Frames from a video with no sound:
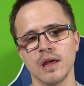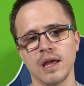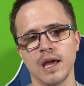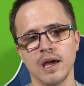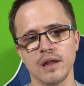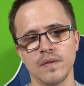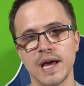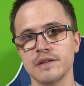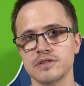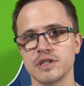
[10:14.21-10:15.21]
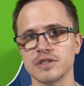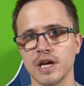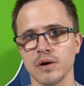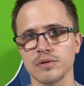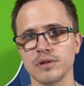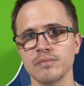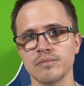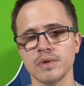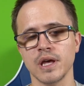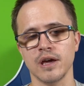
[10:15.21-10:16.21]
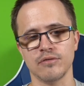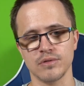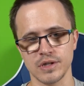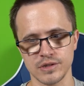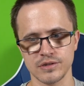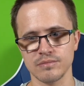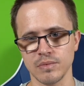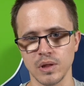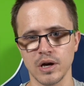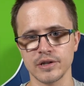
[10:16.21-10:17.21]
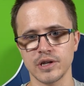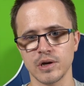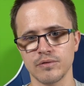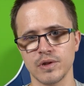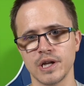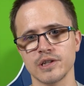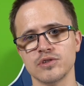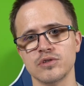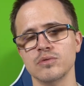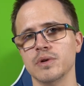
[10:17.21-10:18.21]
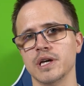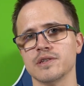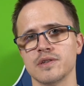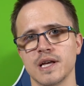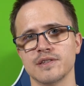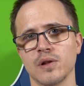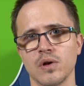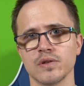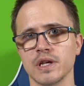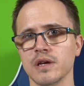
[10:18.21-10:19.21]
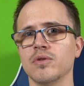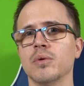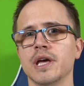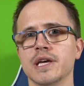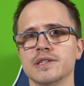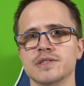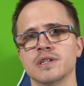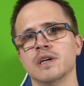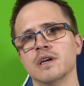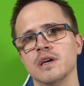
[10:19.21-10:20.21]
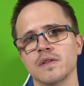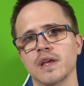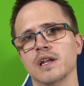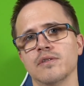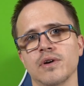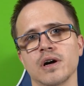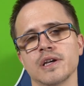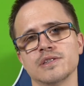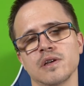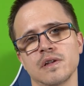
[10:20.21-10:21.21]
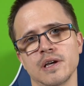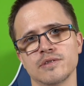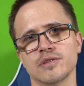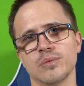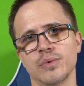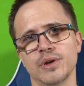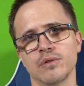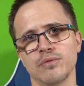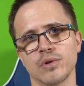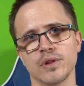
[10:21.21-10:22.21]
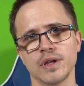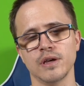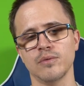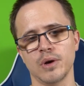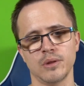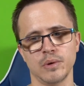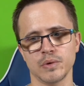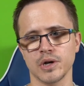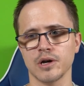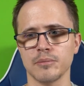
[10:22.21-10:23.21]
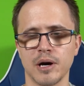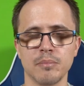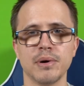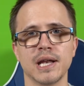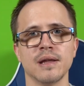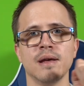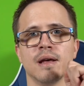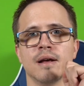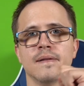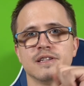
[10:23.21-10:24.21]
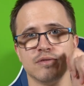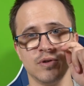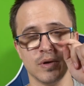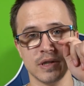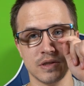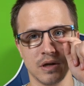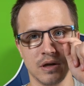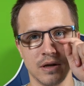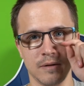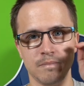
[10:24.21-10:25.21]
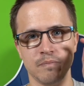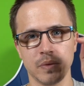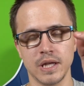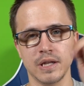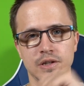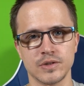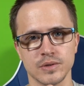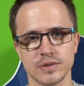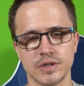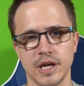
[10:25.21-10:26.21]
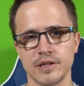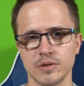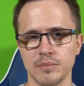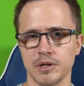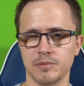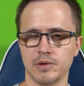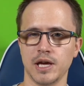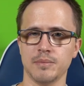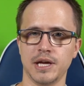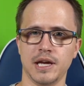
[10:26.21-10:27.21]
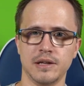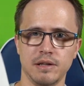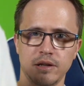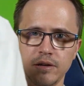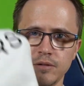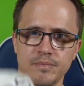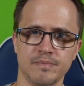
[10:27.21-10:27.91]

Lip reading: and that is discounted, okay, for this launch here for the next 2 weeks. And that's how long the giveaway is. The end of August, I'll announce the winner for the giveaway that we were talking about. But let's focus on the initials, okay? So I'm going to take my hand in here,